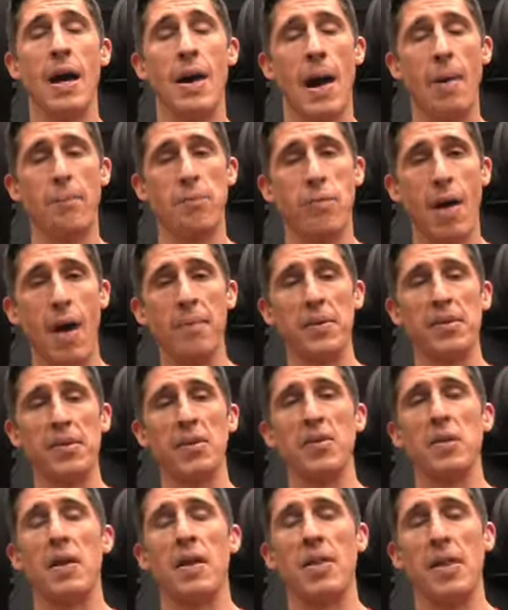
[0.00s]
I promise
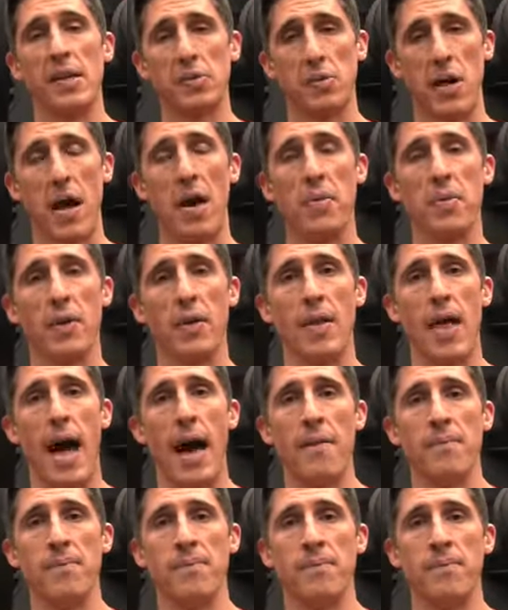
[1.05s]
you this will help you a
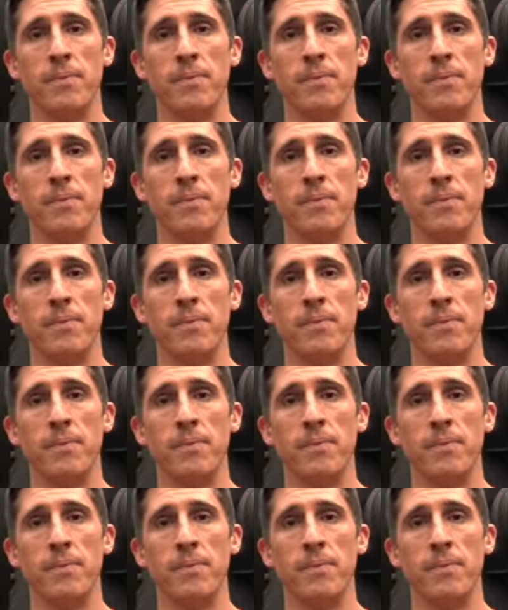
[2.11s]
lot.